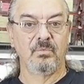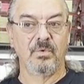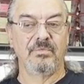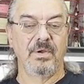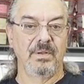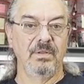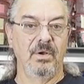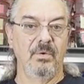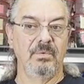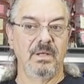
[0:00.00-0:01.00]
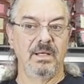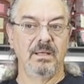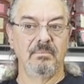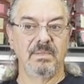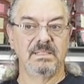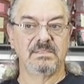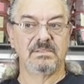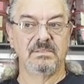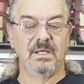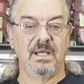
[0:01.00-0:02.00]
were very low. Um, it's
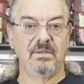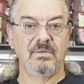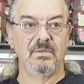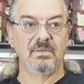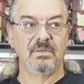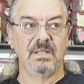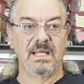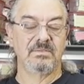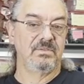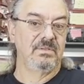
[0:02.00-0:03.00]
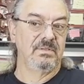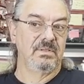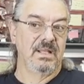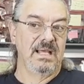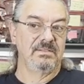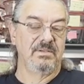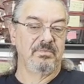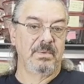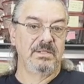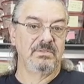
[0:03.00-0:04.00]
not last the last
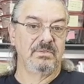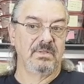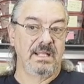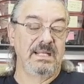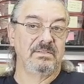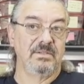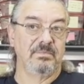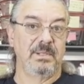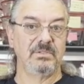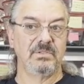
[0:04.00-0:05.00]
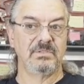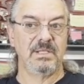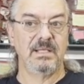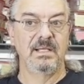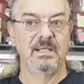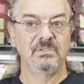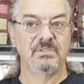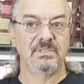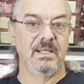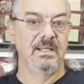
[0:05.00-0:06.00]
information, the latest information I should say,
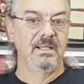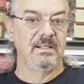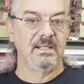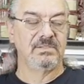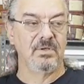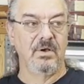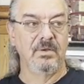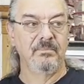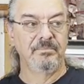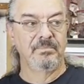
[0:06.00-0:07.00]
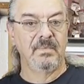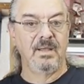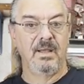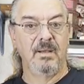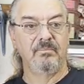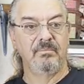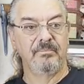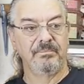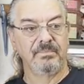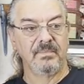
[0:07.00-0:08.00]
should say that I saw. Um,
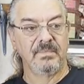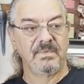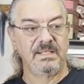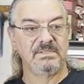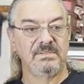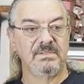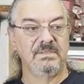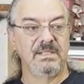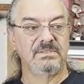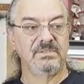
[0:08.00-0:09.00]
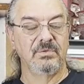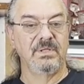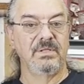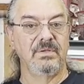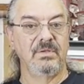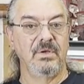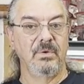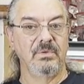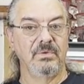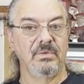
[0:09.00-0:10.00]
they they still didn't
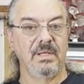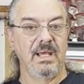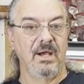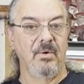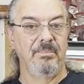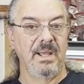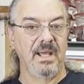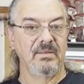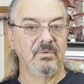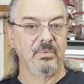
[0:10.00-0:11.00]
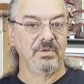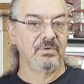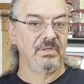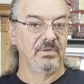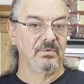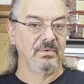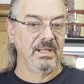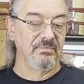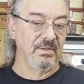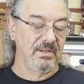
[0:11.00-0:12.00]
know how bad the winter kill,
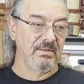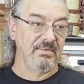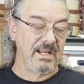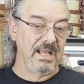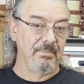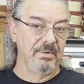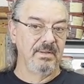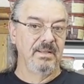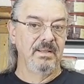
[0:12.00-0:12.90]
if the, if it happened,